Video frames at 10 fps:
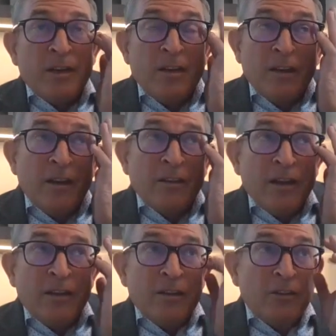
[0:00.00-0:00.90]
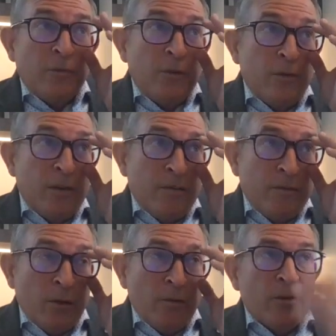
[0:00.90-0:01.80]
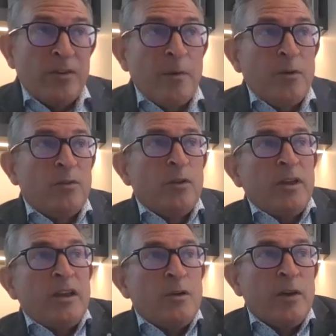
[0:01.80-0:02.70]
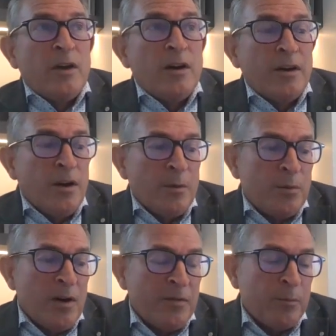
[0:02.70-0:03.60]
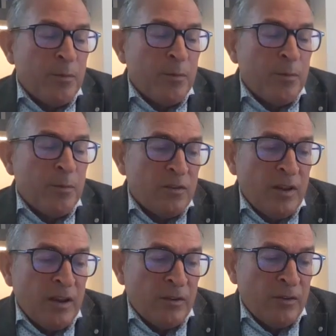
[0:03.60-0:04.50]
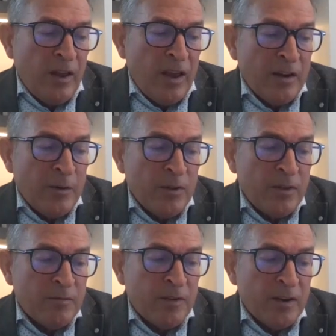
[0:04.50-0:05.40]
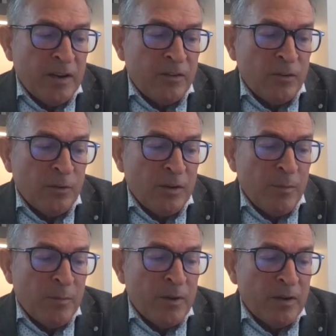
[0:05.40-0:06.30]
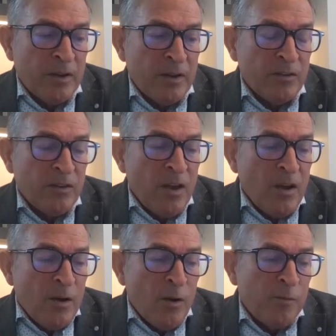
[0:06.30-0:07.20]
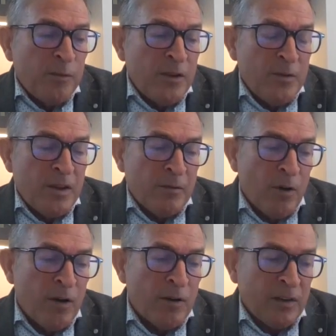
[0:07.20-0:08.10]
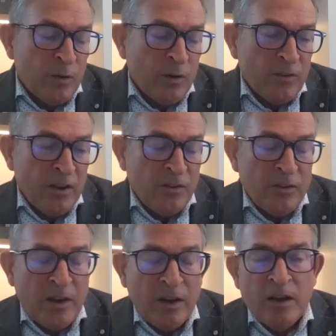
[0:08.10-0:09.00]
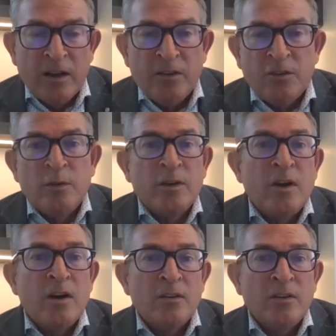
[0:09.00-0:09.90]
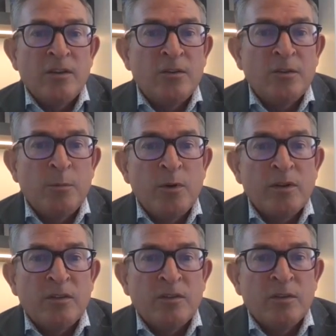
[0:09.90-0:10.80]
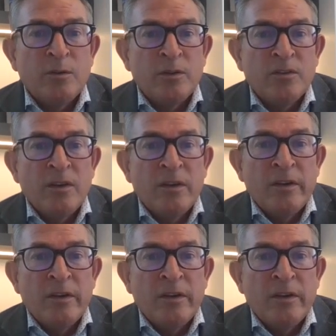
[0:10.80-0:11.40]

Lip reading: And so if if you're someone who's looking at going on a nonprofit board, certainly understanding what that financial commitment is. Hopefully you get involved in an organization that aligns to a cause that you support. So it's